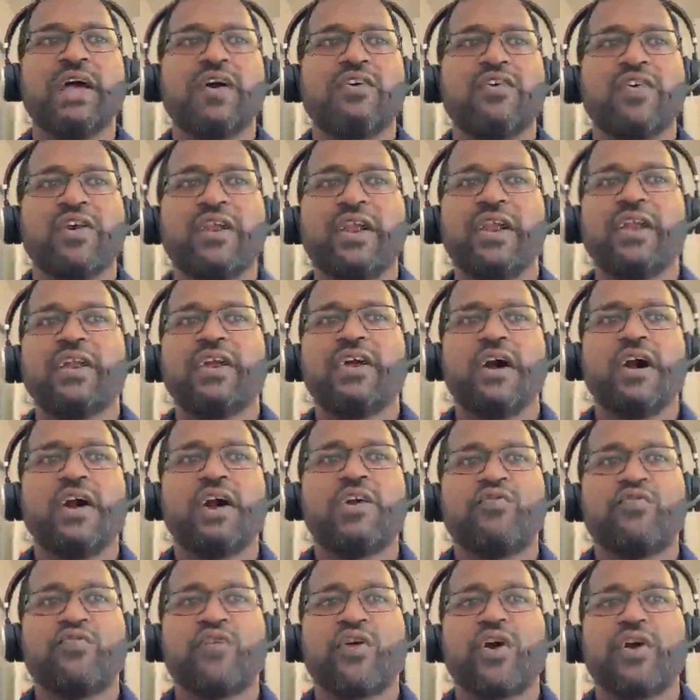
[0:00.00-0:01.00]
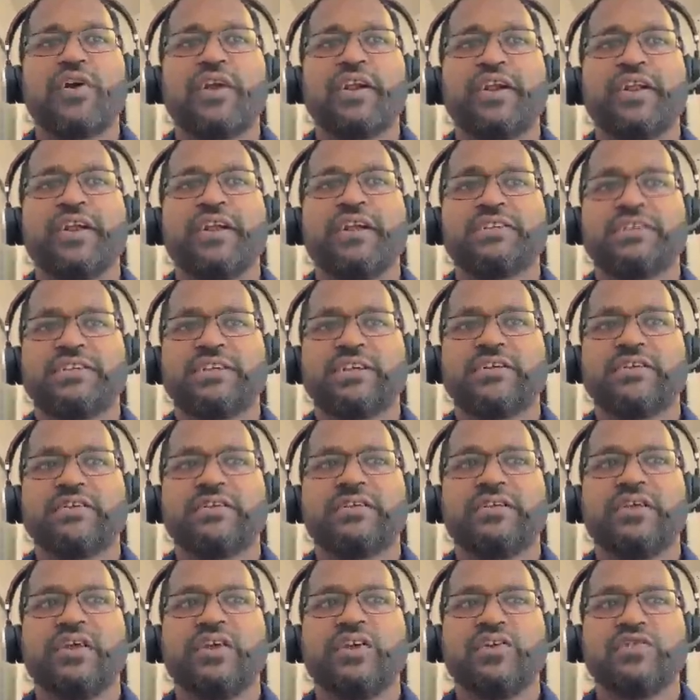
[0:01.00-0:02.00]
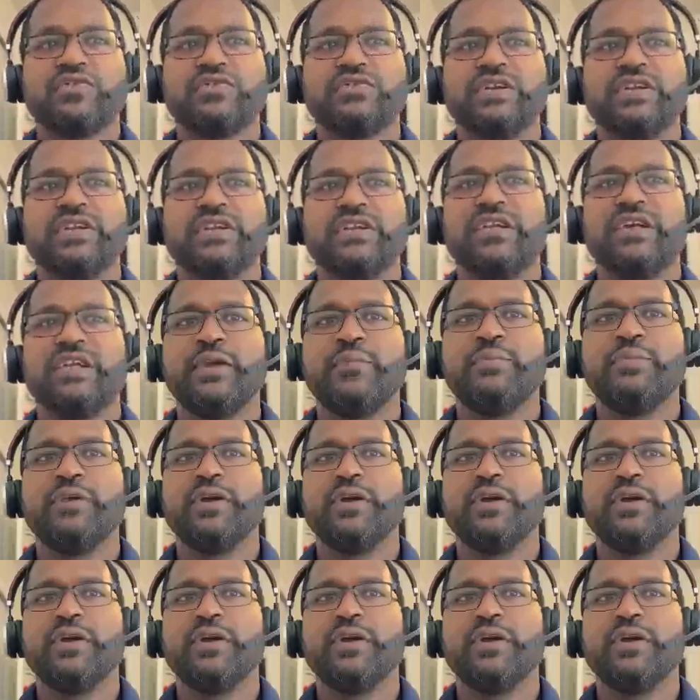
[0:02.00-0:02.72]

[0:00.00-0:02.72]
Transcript: credit card fraud detection using deep